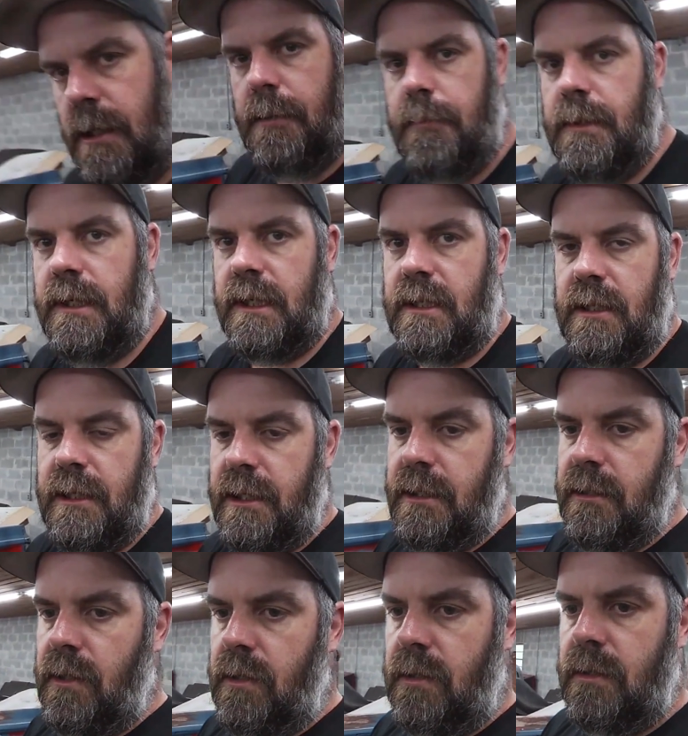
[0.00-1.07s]
I'm gonna
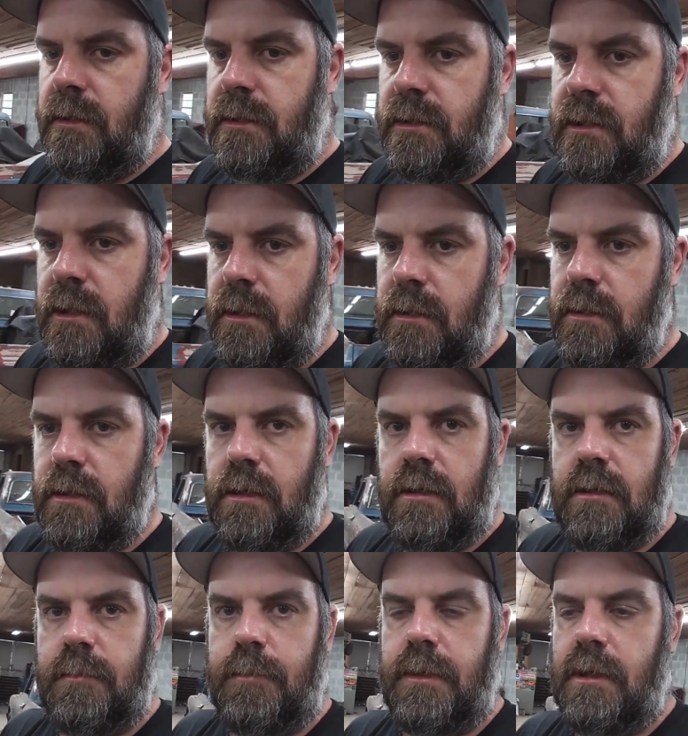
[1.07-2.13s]
clean all the dirt, all
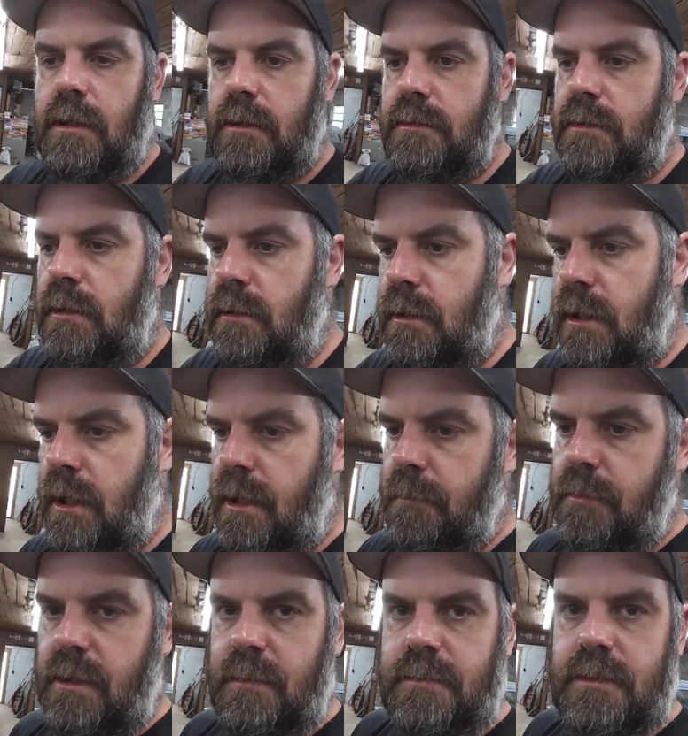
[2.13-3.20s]
the bugs, all the
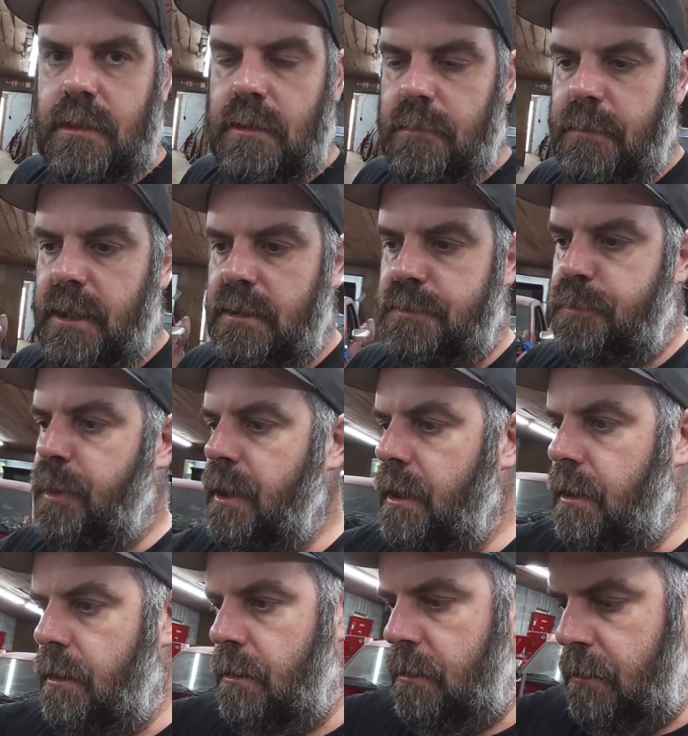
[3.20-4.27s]
cobwebs, all the mouse
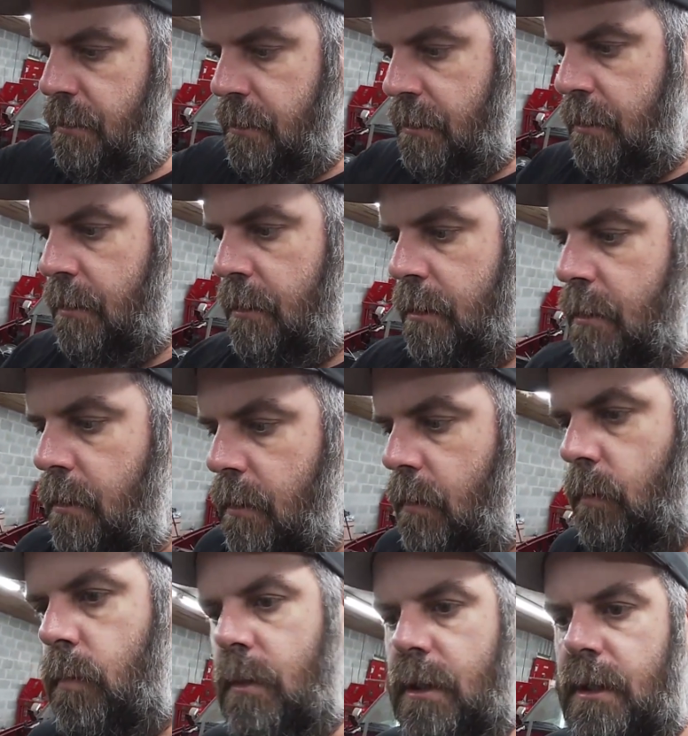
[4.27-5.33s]
pee,
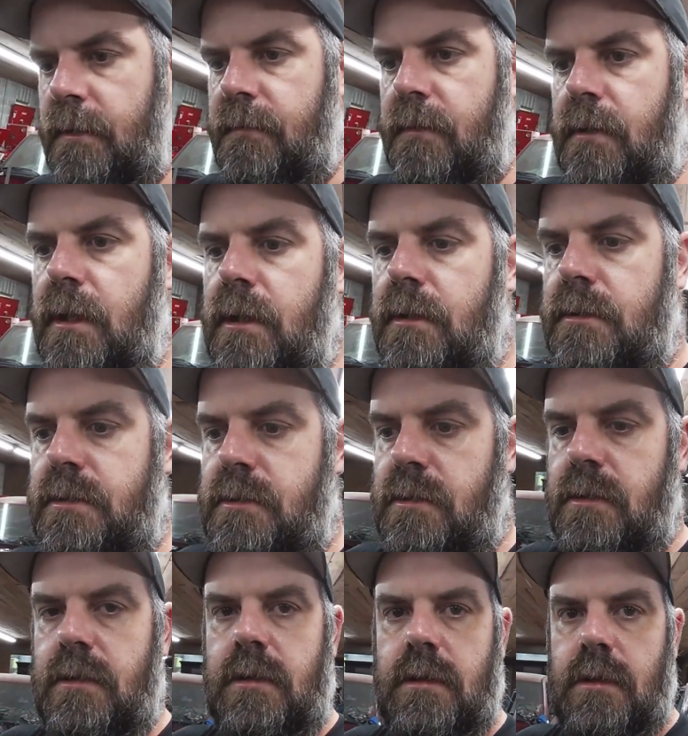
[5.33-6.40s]
whatever else
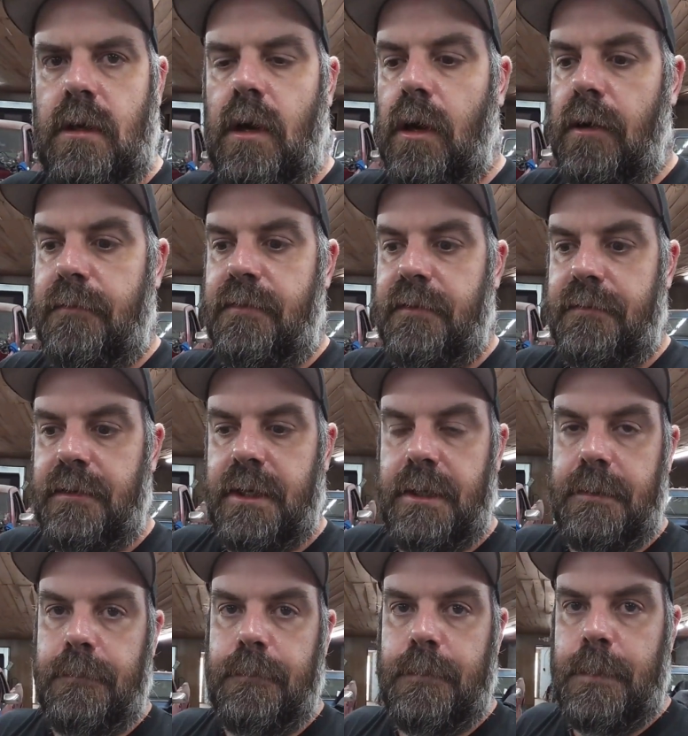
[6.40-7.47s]
off of
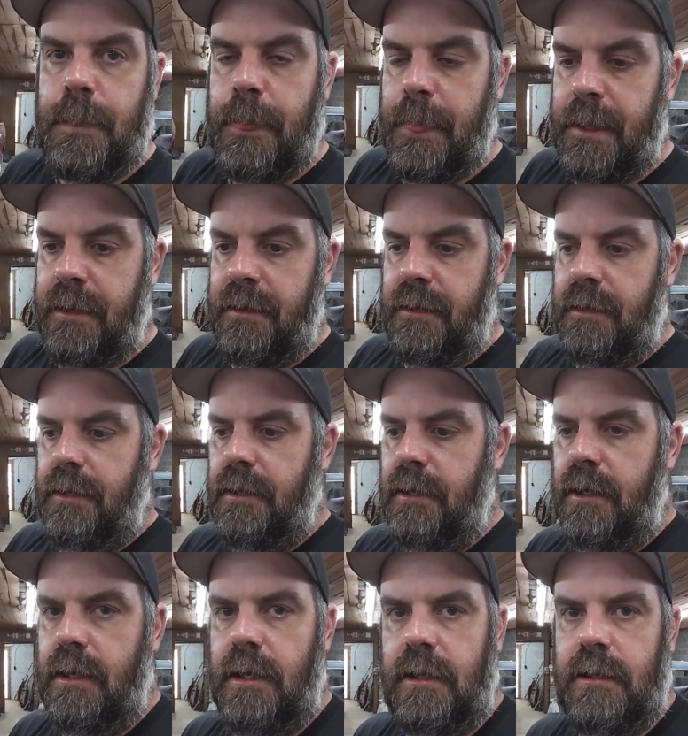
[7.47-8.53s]
it.
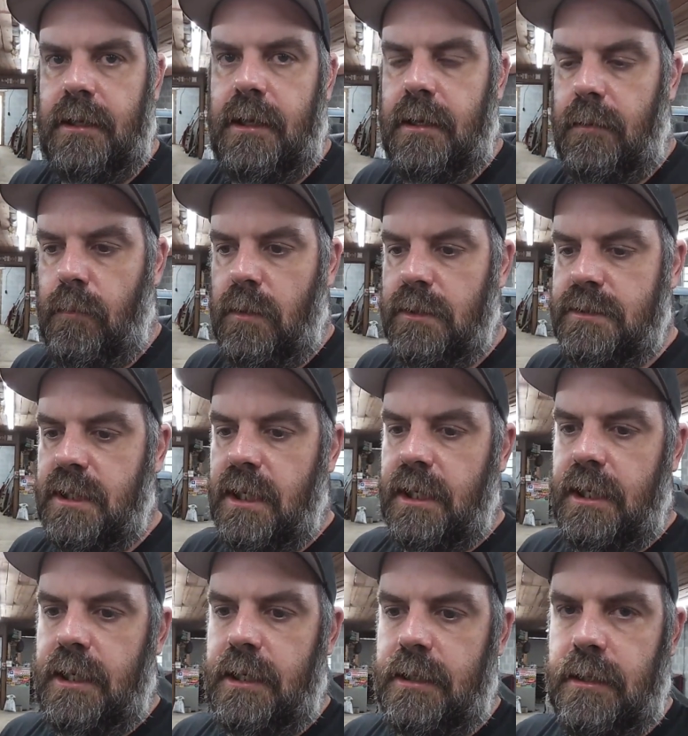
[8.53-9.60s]
And then once I
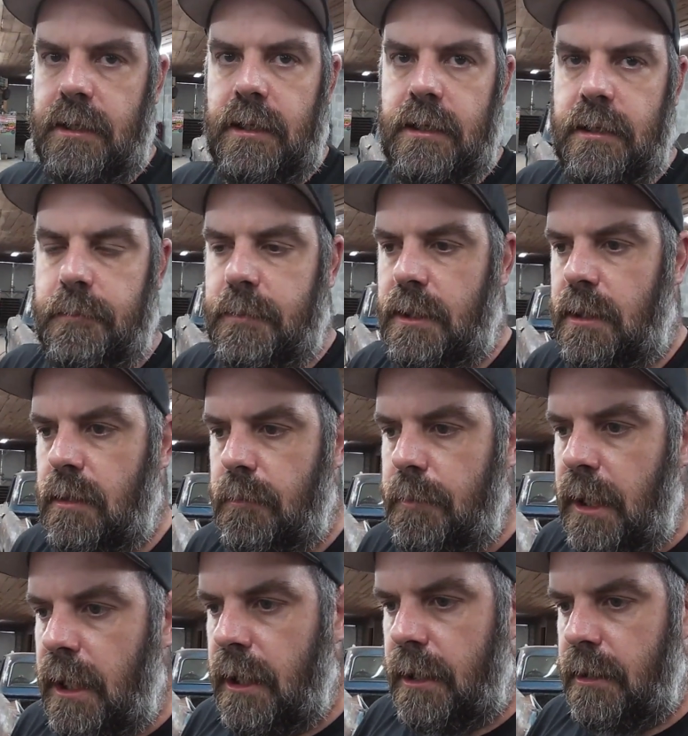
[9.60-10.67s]
get it clean, I'm gonna go
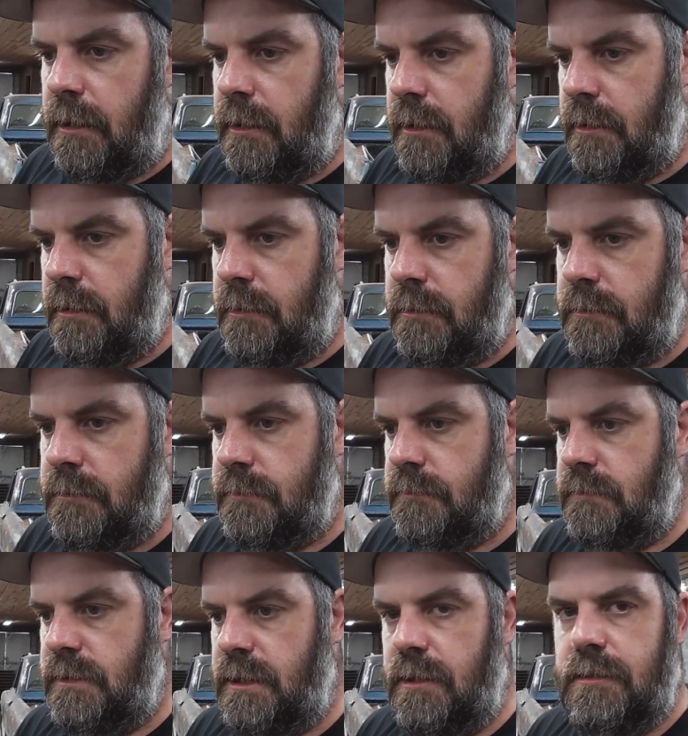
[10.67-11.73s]
back and
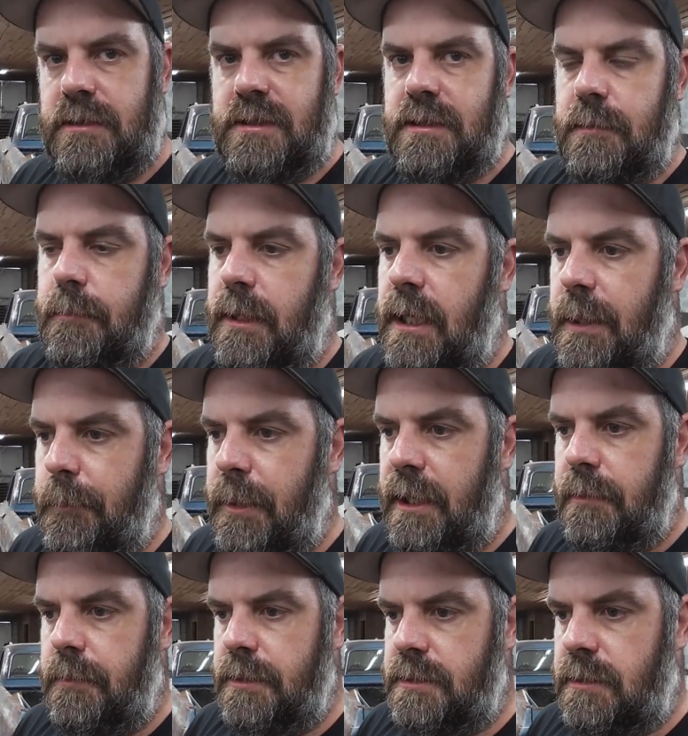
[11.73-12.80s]
use some like
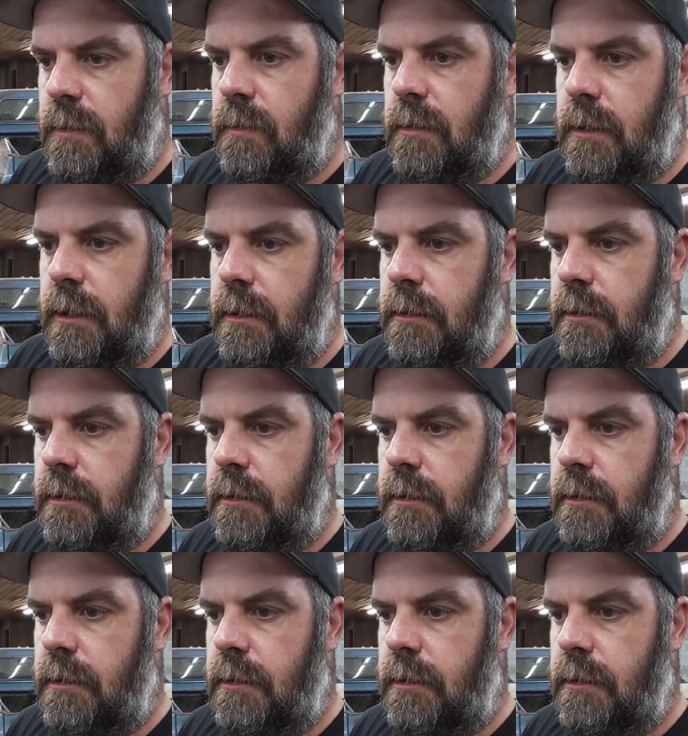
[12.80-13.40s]
paint restoring